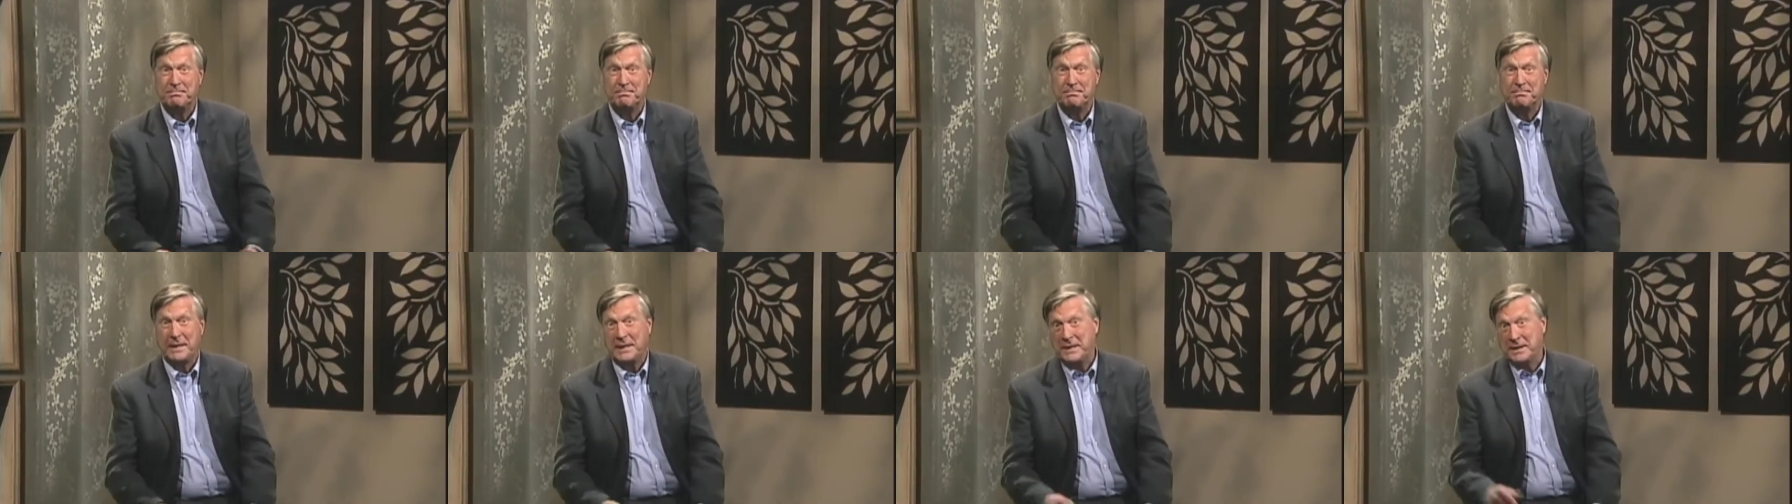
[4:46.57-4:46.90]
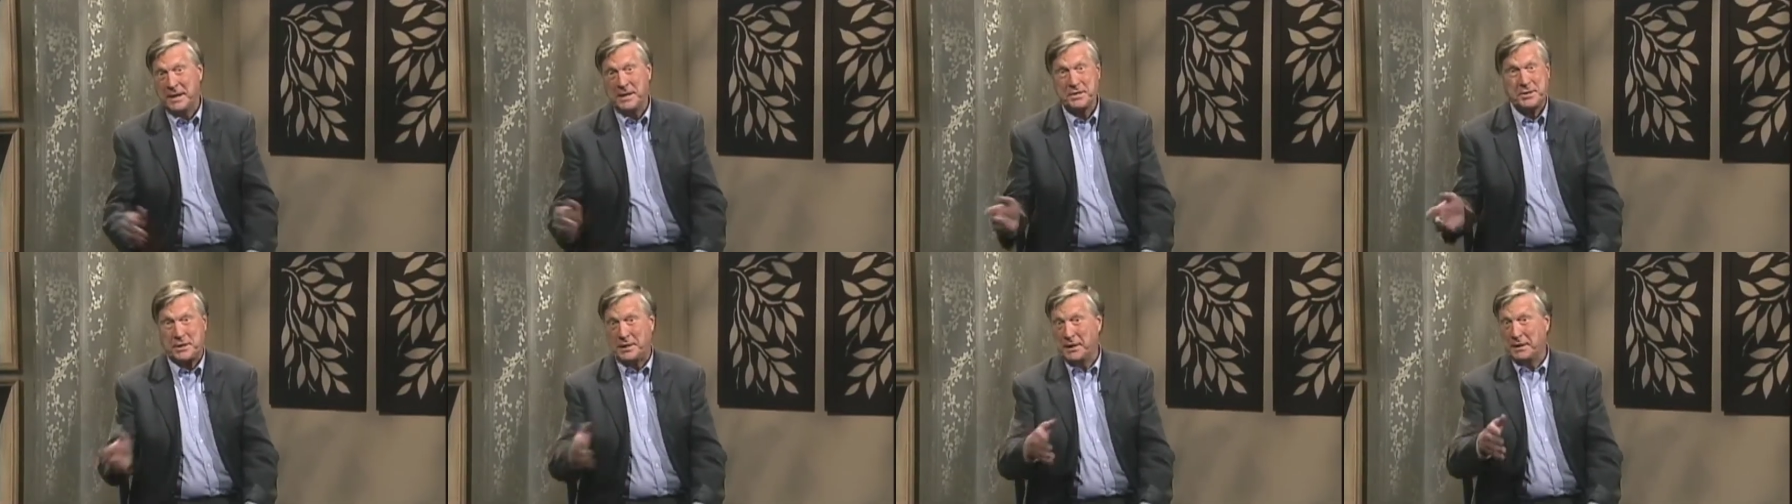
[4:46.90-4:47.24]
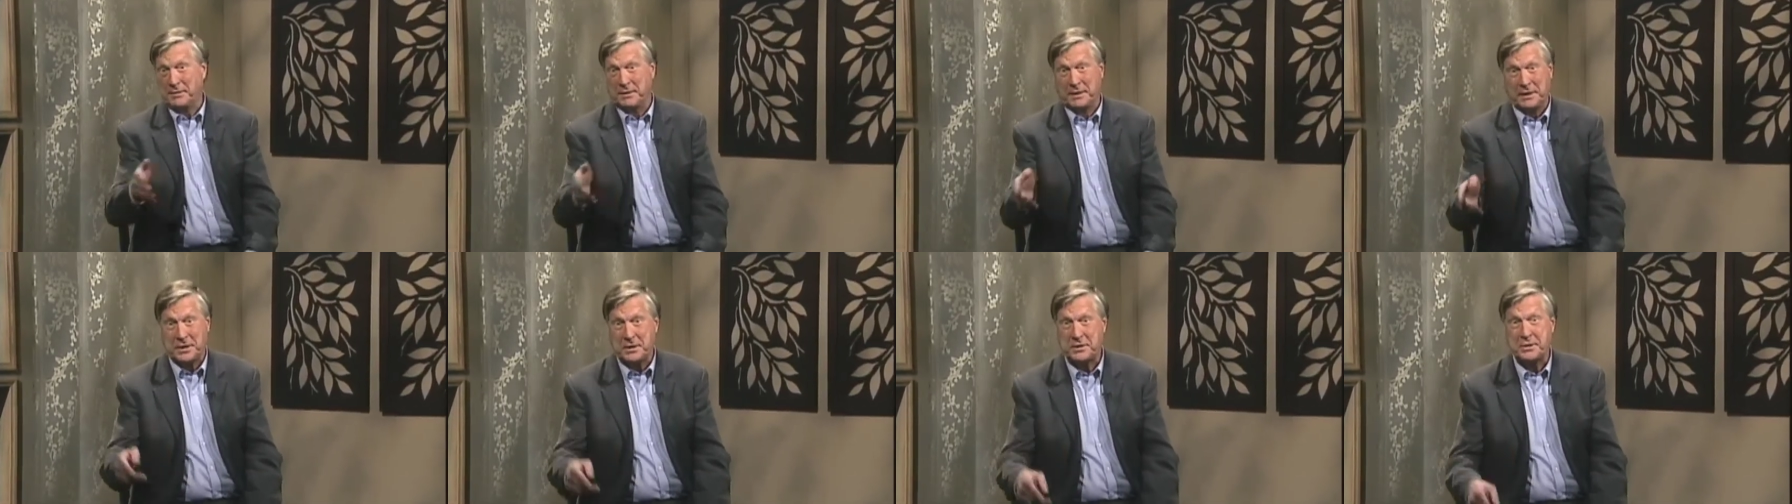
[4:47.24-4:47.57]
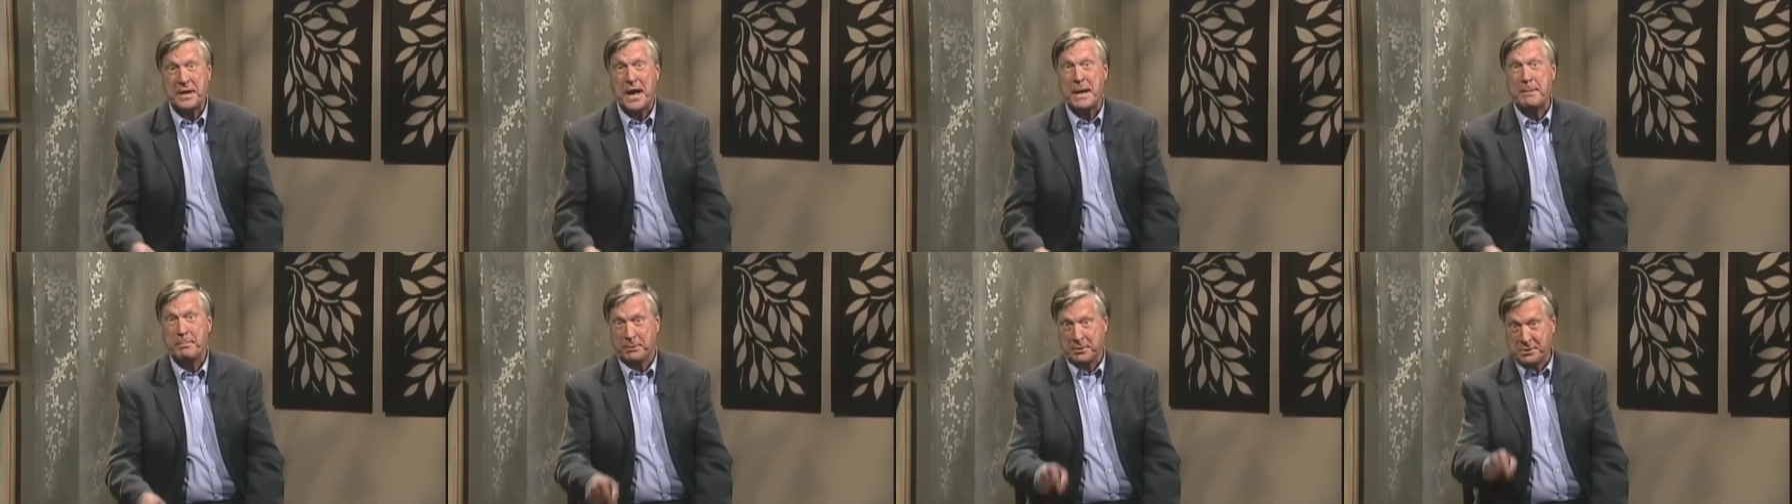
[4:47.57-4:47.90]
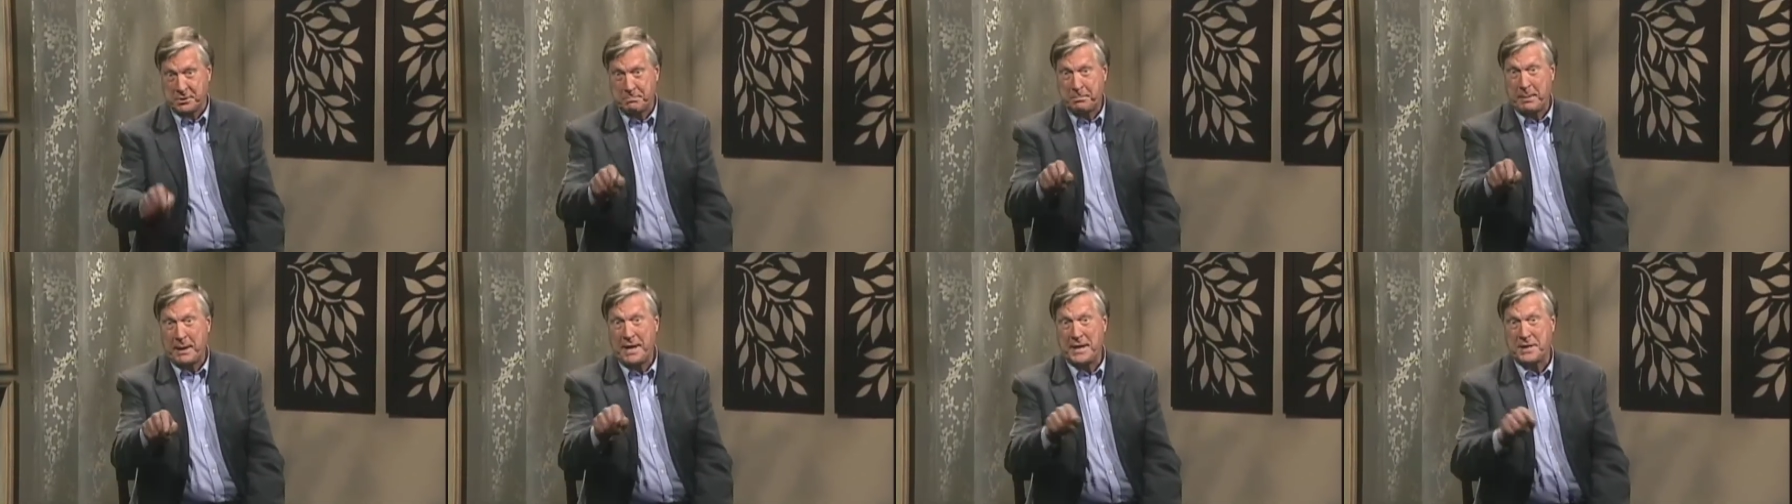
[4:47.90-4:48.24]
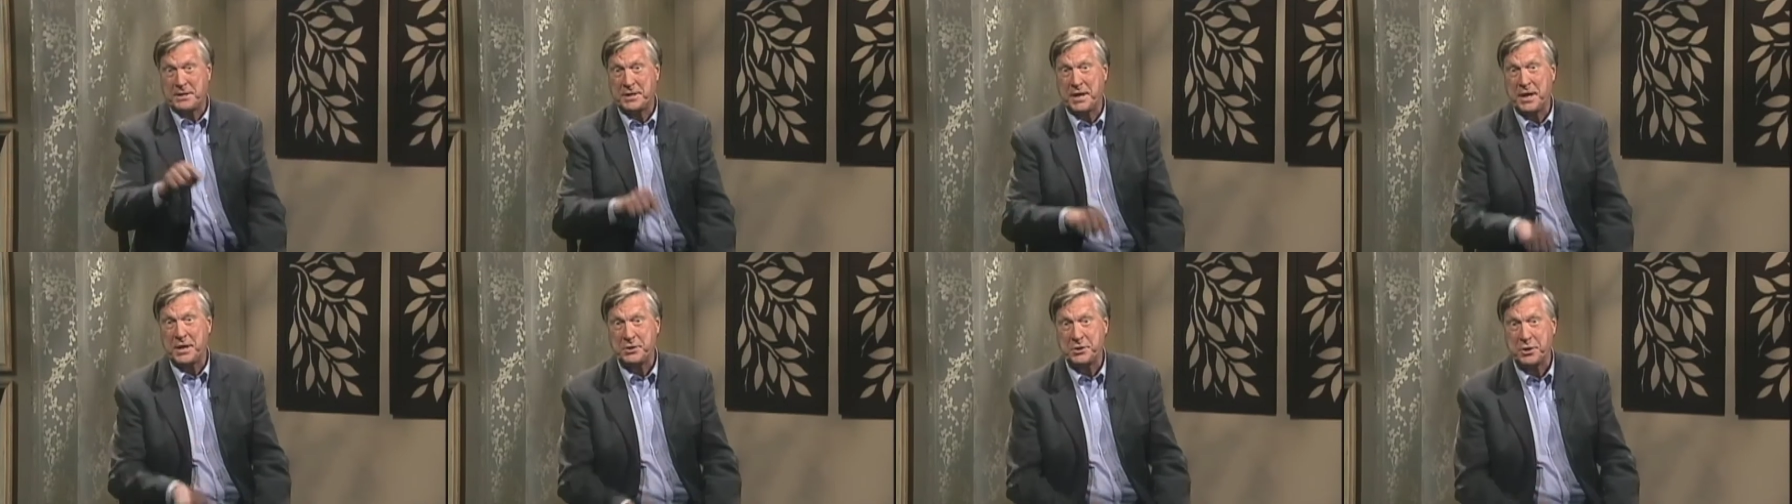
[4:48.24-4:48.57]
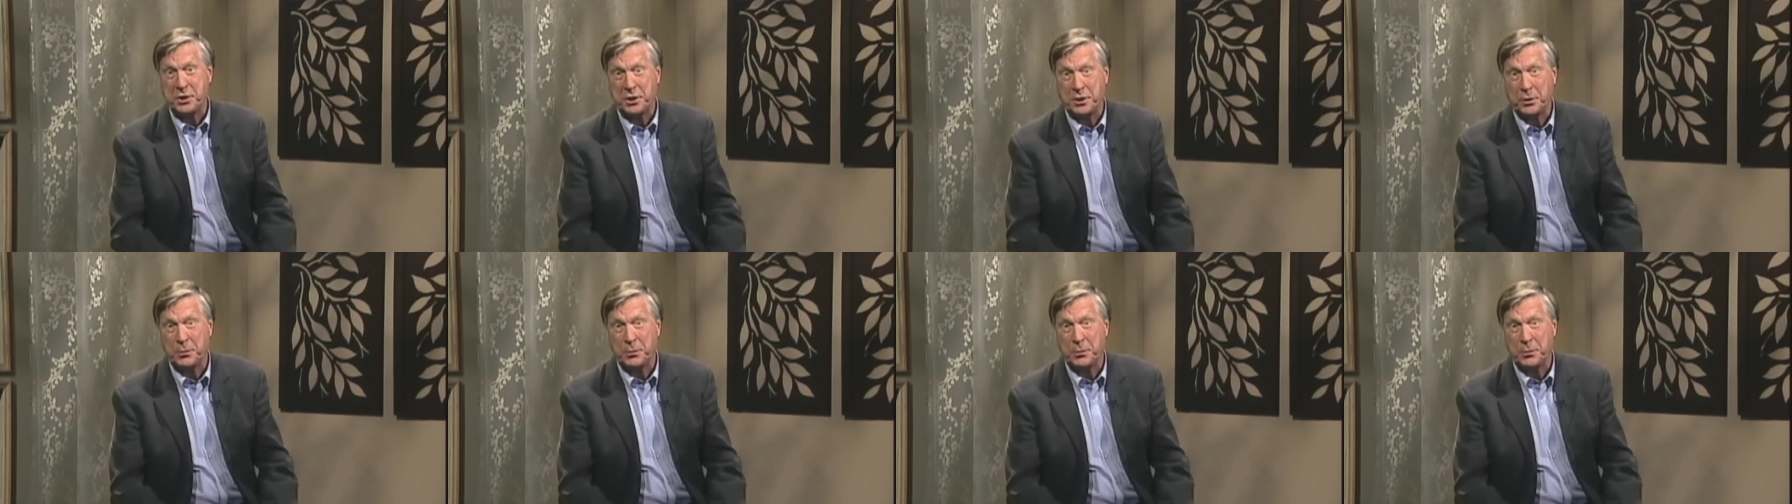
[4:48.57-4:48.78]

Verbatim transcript: He does tell the disciples, pay attention